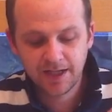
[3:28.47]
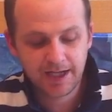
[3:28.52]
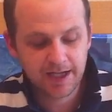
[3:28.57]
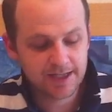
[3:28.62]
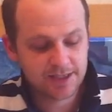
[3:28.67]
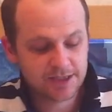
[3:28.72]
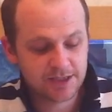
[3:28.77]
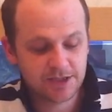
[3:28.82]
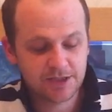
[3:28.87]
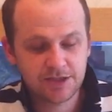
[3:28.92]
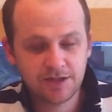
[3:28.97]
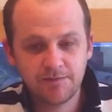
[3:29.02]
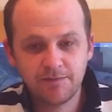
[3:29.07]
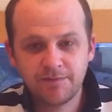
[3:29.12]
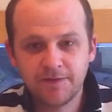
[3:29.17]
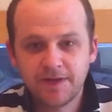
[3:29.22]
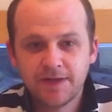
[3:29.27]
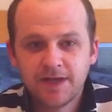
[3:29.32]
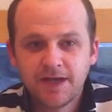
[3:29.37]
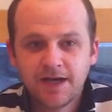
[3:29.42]
It's just
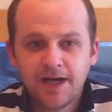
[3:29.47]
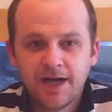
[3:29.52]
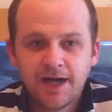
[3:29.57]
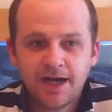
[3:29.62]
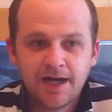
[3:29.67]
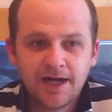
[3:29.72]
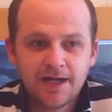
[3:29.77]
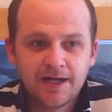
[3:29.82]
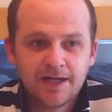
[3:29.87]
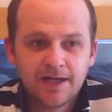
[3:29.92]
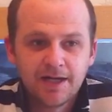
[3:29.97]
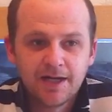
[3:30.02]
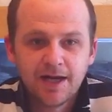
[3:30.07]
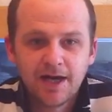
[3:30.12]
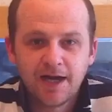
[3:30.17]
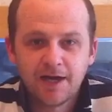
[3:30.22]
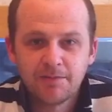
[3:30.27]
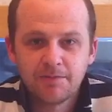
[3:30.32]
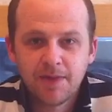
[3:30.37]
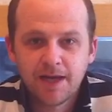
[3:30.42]
something that
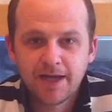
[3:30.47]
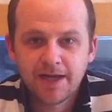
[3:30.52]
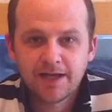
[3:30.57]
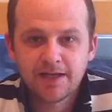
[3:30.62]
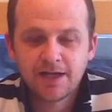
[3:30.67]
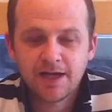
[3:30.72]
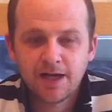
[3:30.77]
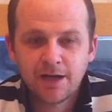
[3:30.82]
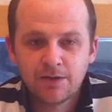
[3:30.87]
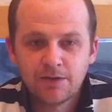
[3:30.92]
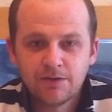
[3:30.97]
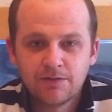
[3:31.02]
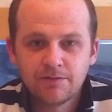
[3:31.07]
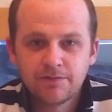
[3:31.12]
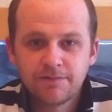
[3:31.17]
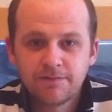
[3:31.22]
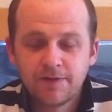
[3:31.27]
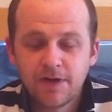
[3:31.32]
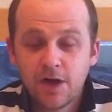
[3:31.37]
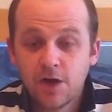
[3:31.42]
I made out of
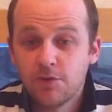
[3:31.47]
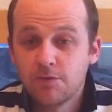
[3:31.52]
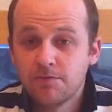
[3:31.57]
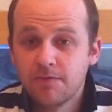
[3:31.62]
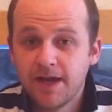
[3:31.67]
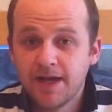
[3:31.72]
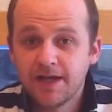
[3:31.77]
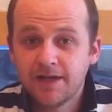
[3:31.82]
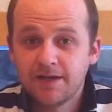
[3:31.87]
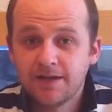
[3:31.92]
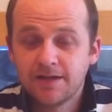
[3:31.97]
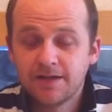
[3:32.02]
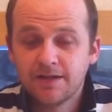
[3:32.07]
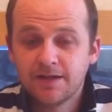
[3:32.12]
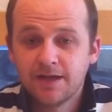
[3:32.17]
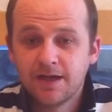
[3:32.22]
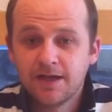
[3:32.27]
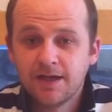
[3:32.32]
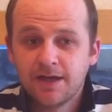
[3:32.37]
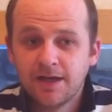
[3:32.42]
homemade
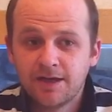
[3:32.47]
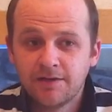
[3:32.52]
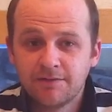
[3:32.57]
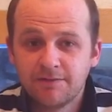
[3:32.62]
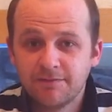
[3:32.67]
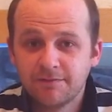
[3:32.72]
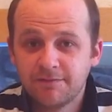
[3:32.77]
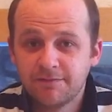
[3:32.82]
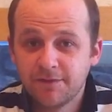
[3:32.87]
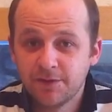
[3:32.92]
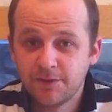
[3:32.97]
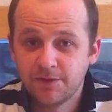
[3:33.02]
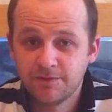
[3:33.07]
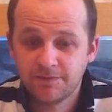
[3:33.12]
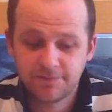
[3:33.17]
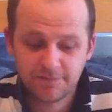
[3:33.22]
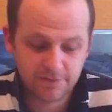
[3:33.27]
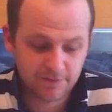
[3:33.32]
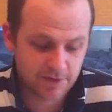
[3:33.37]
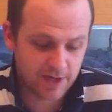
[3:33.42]
food
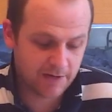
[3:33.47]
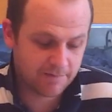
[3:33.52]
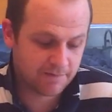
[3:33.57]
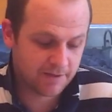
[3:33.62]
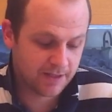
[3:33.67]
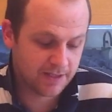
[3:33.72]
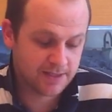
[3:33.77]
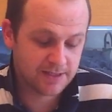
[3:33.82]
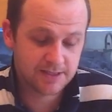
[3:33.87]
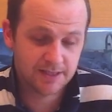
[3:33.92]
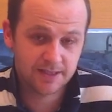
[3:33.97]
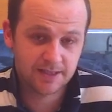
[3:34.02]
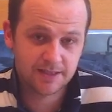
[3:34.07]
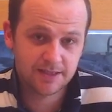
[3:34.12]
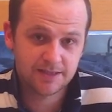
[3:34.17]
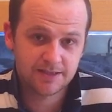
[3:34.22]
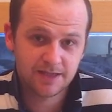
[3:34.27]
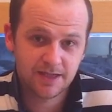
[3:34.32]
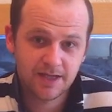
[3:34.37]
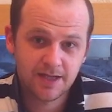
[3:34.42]
for African
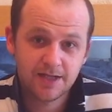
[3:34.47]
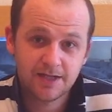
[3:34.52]
cichlids.